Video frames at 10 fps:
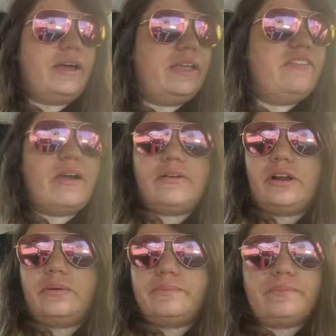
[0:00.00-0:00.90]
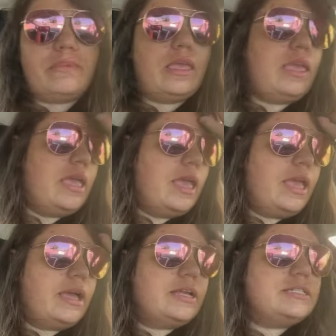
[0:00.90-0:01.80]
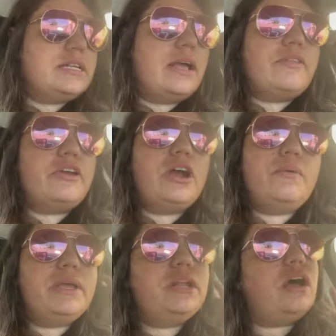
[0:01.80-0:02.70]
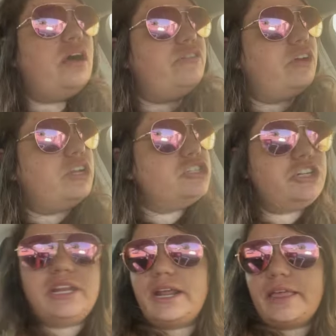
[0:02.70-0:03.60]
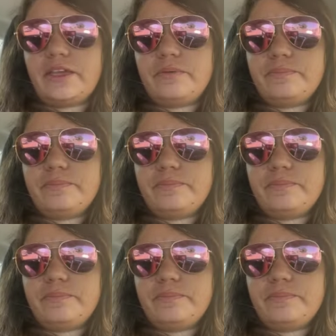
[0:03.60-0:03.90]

found her, and now they're going off on a journey together.